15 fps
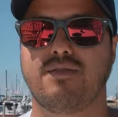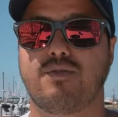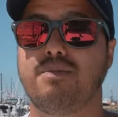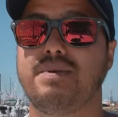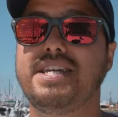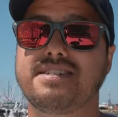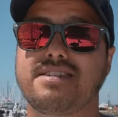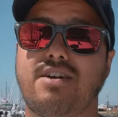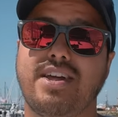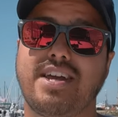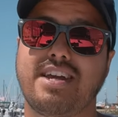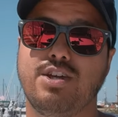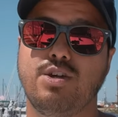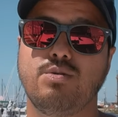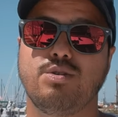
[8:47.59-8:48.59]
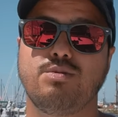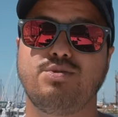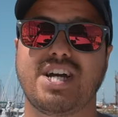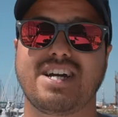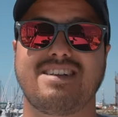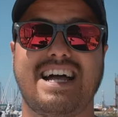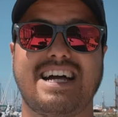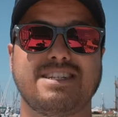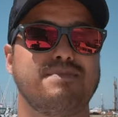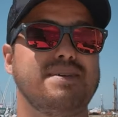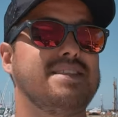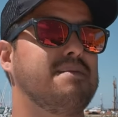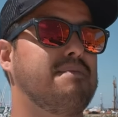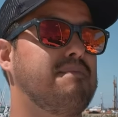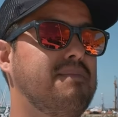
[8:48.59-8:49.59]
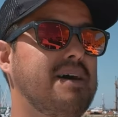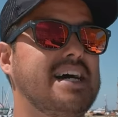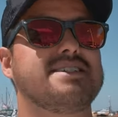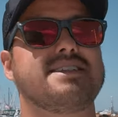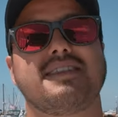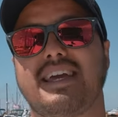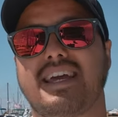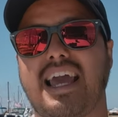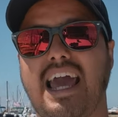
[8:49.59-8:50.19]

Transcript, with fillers: For me, starting a YouTube channel has been the best thing